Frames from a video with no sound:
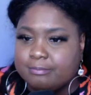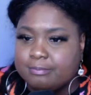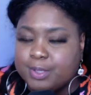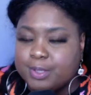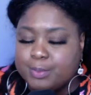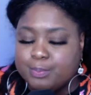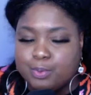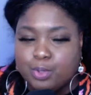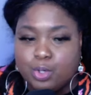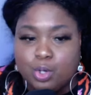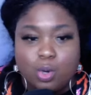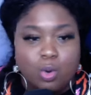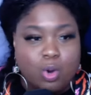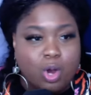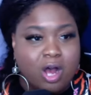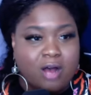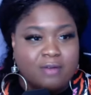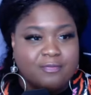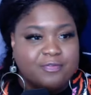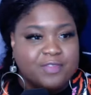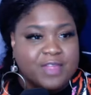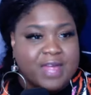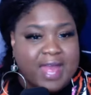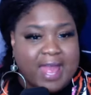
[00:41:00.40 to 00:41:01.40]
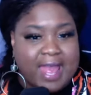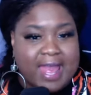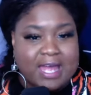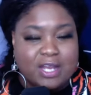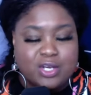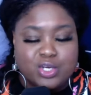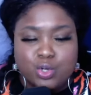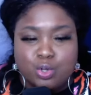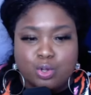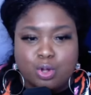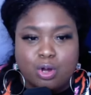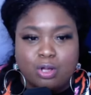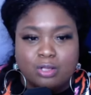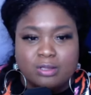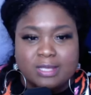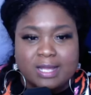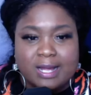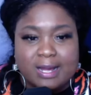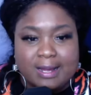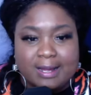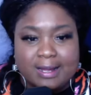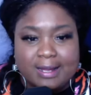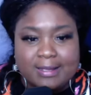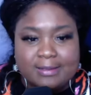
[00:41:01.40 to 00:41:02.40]
People go off the handle
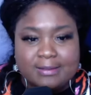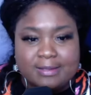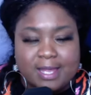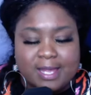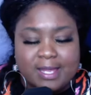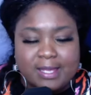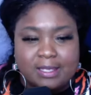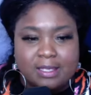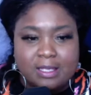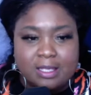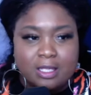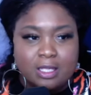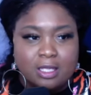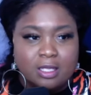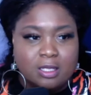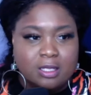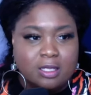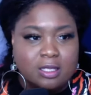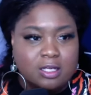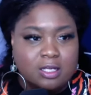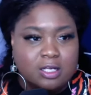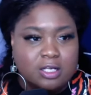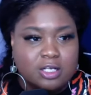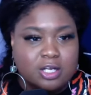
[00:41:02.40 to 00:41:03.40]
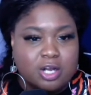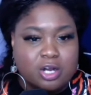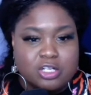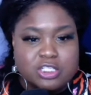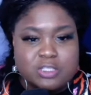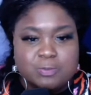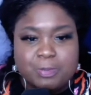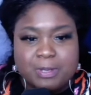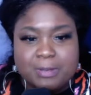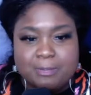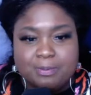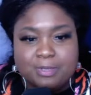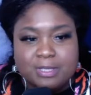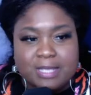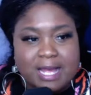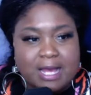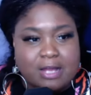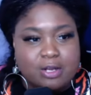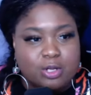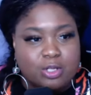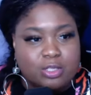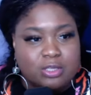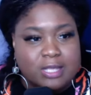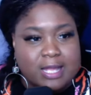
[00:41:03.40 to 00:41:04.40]
online. They curse people
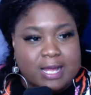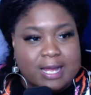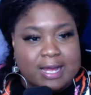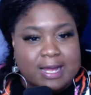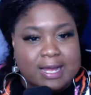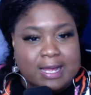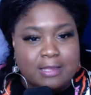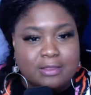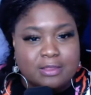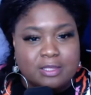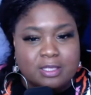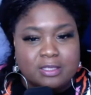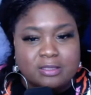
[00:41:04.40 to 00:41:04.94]
out online.